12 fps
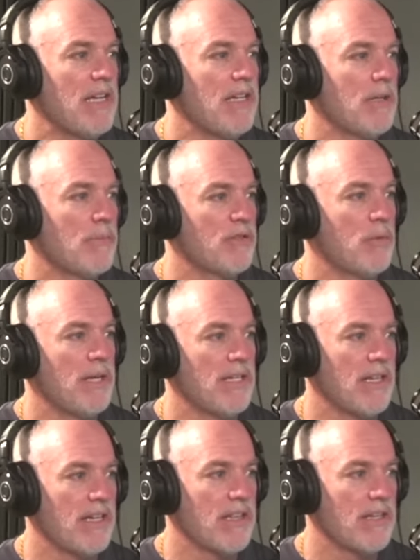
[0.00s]
in here between
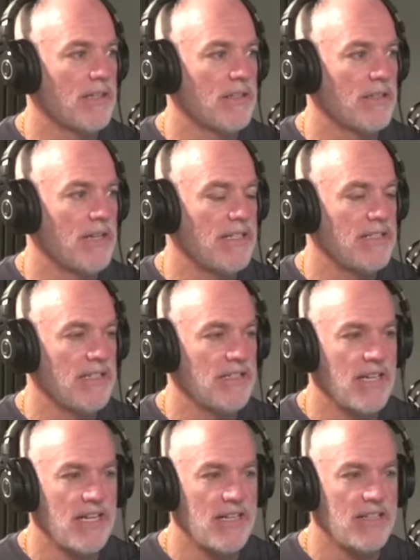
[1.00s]
like the
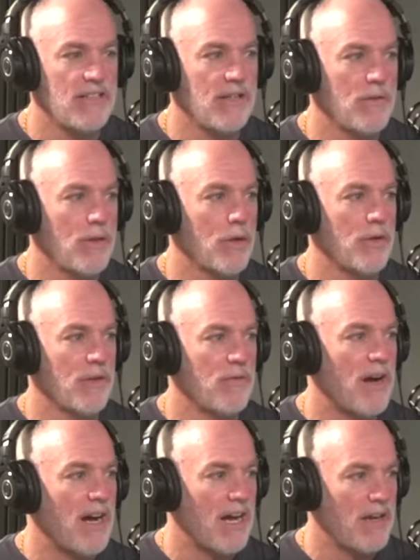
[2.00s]
1910,
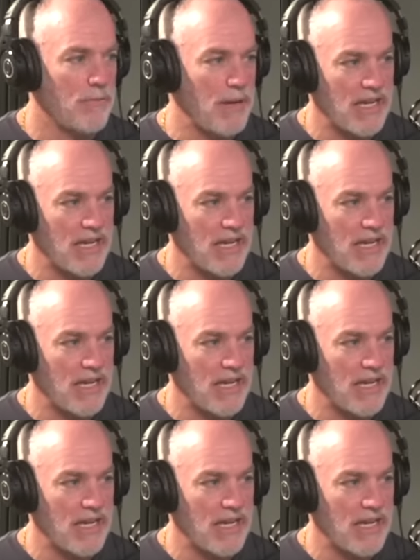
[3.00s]
1935.